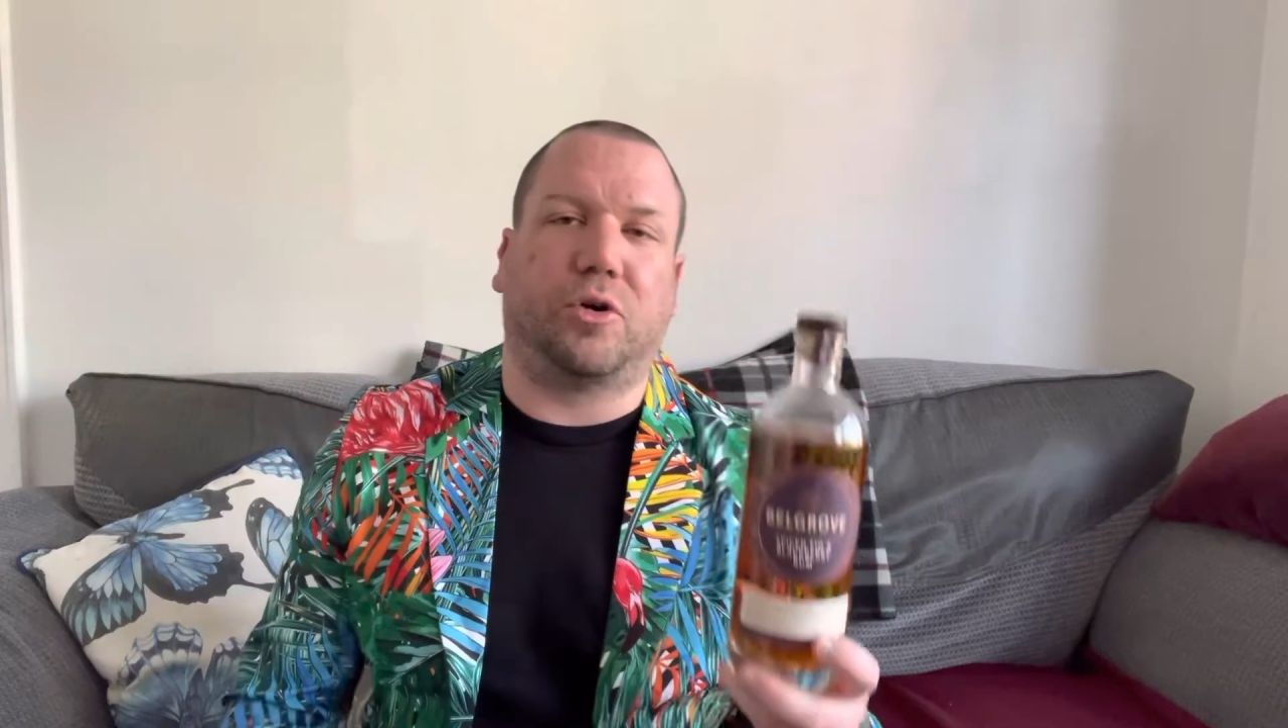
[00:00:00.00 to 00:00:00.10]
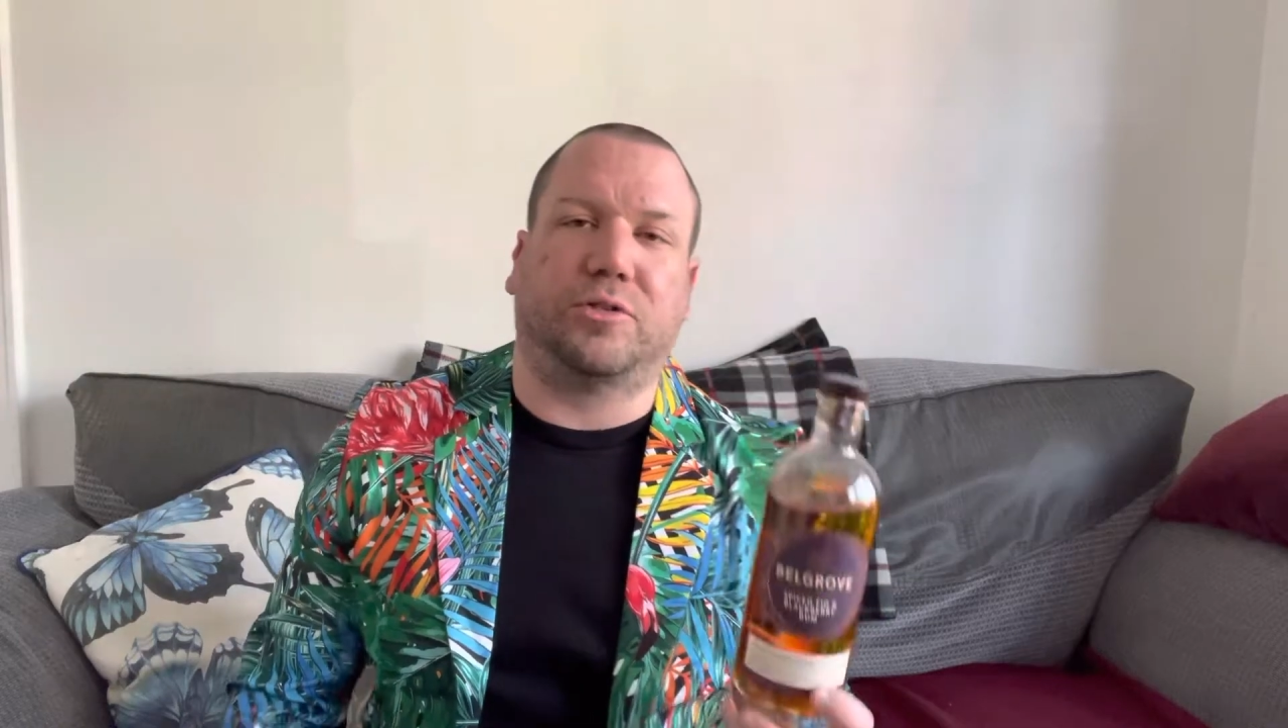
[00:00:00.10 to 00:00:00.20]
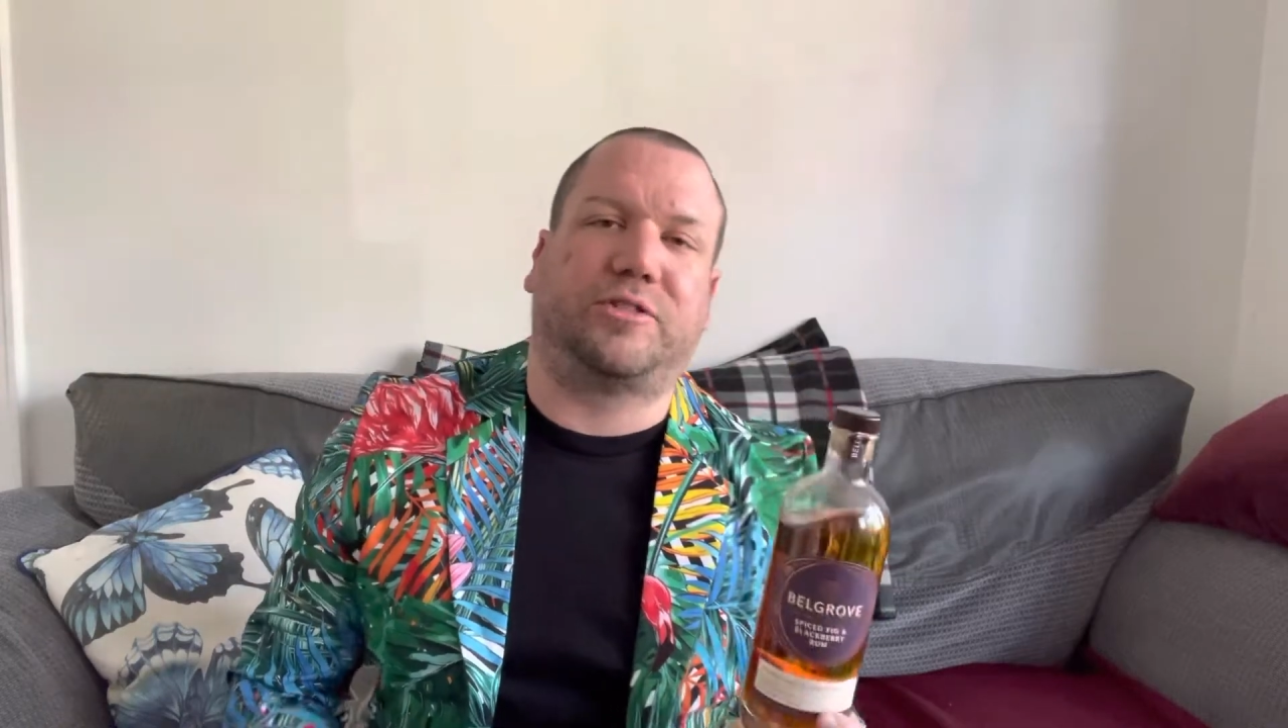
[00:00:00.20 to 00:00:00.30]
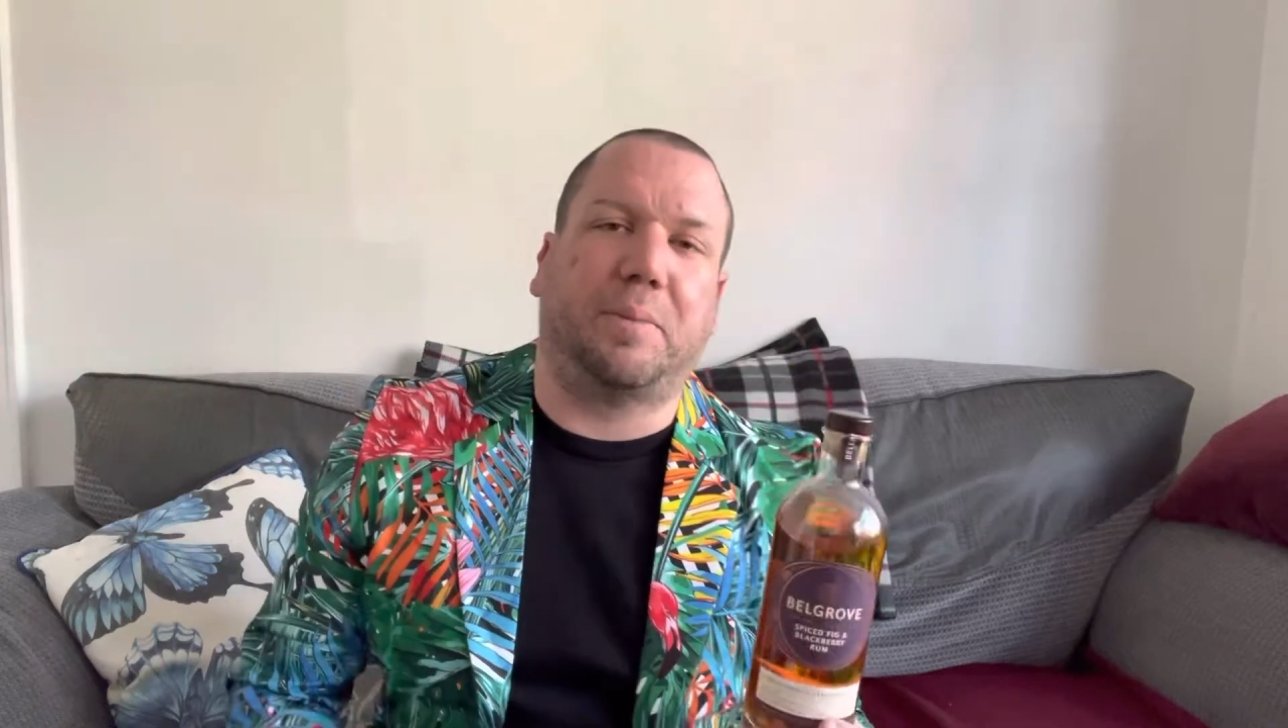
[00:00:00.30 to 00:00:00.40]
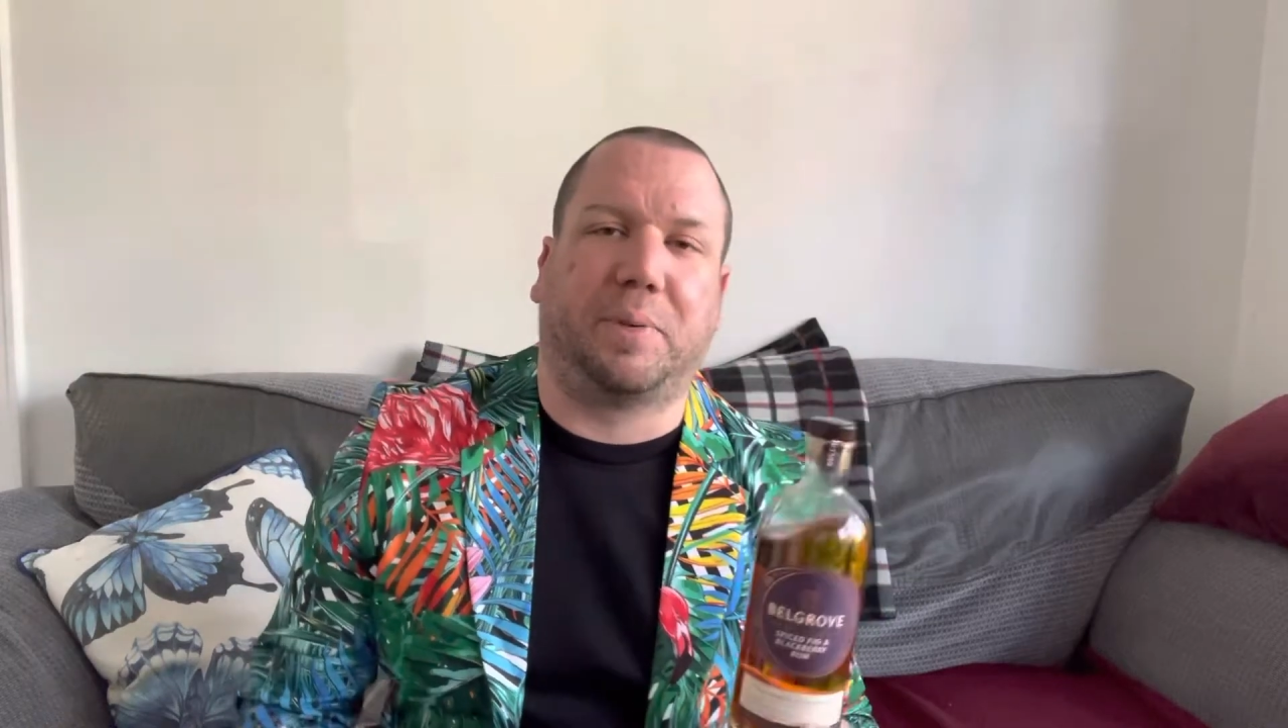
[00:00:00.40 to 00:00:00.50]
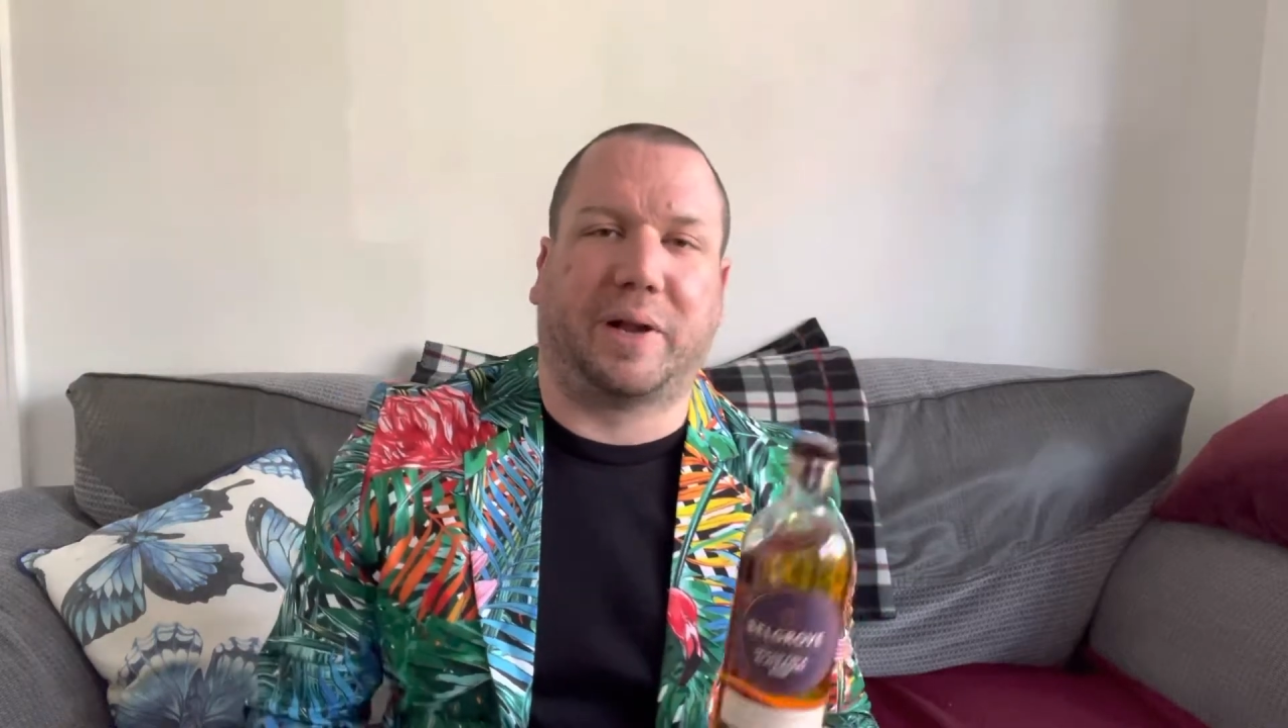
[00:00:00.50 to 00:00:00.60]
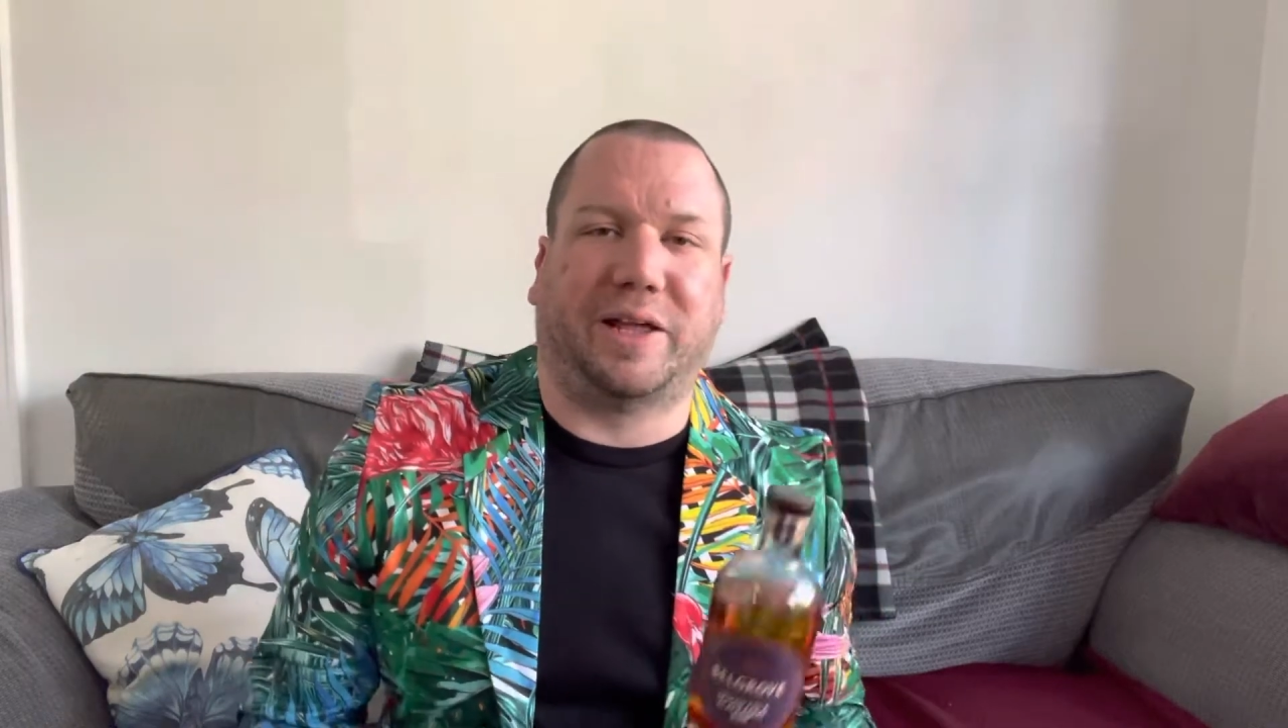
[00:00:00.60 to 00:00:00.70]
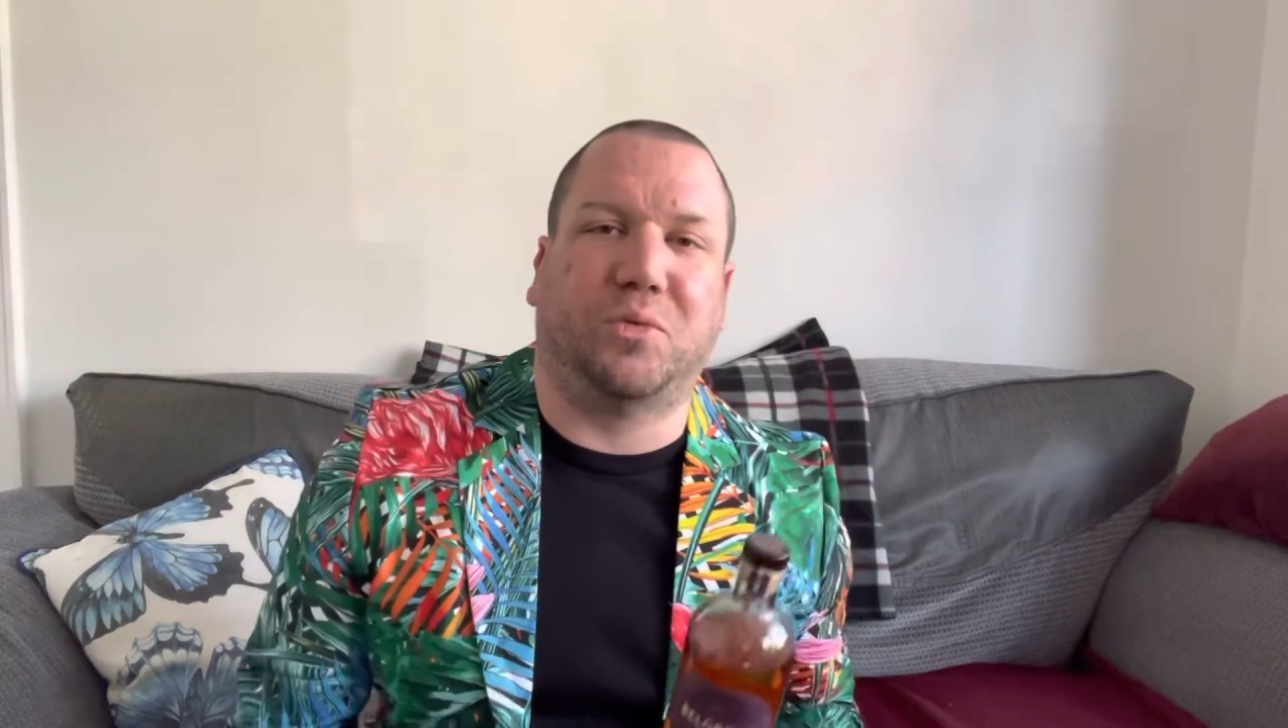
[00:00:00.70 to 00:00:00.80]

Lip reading: or simply